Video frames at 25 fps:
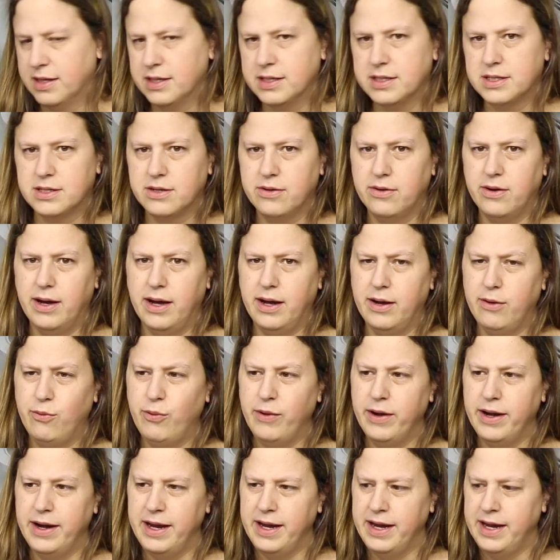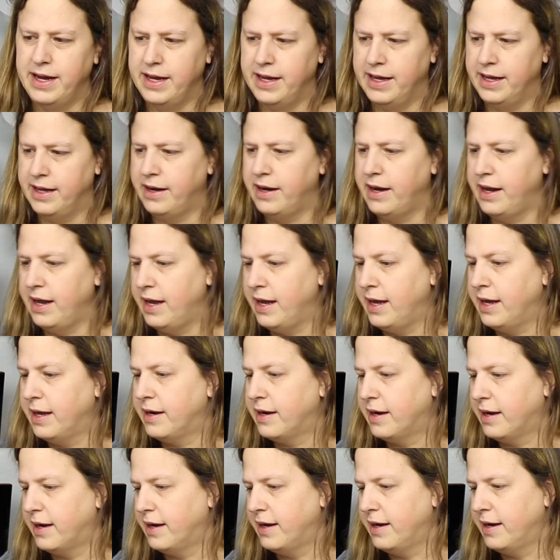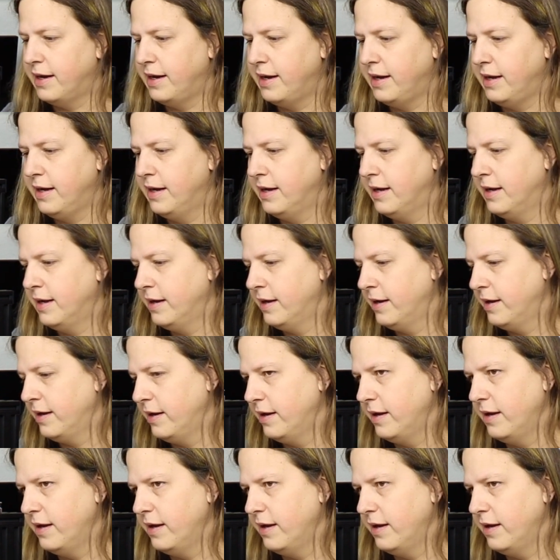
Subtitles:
So I went ahead and I